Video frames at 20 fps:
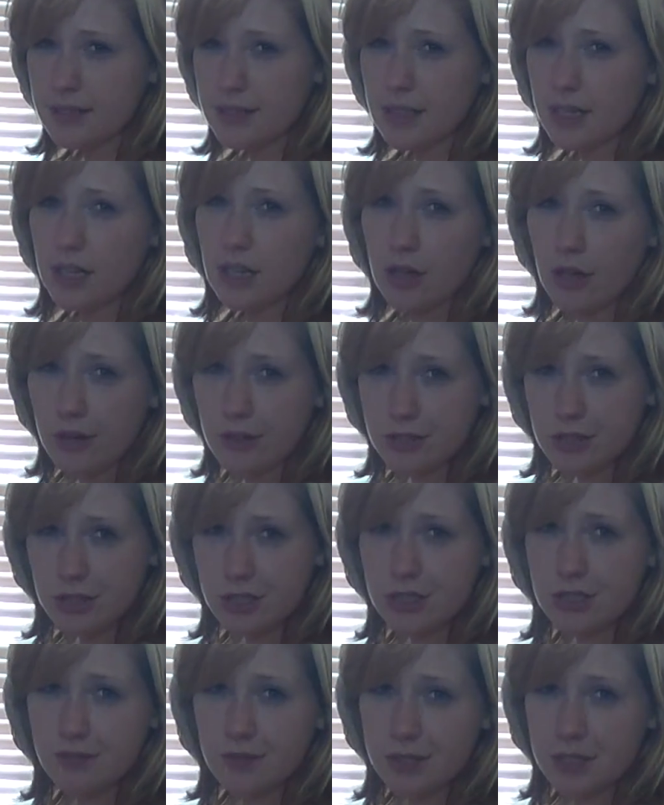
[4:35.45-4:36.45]
the
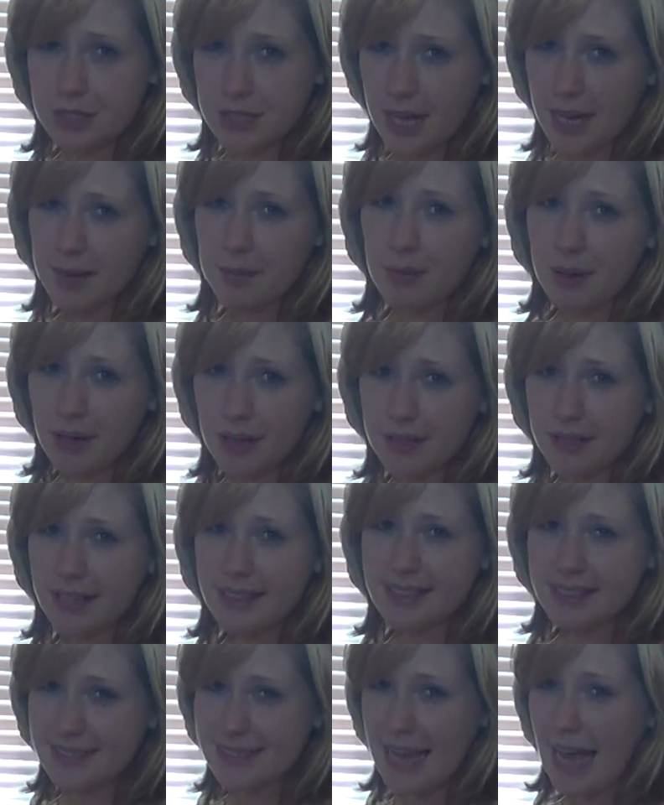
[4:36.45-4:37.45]
closures for the diaper,
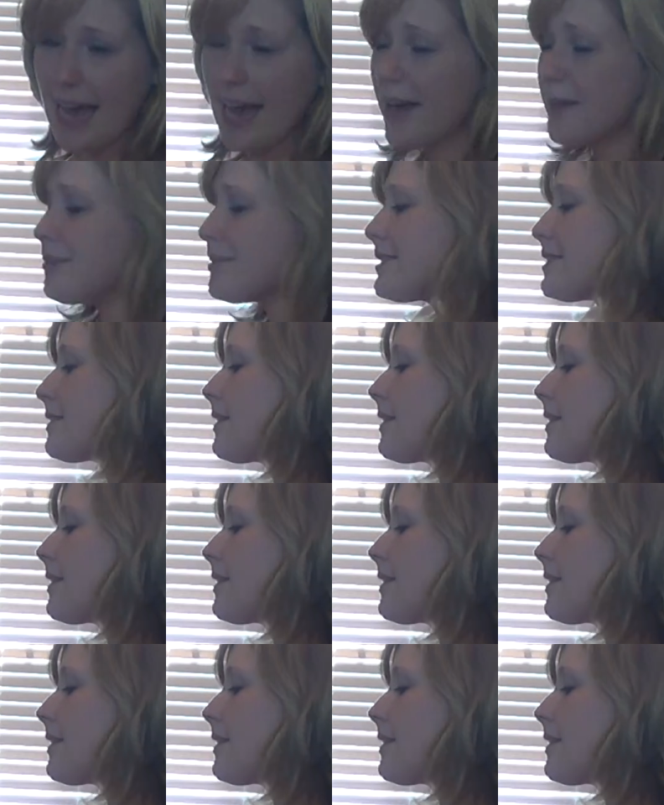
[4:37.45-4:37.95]
like the tabs.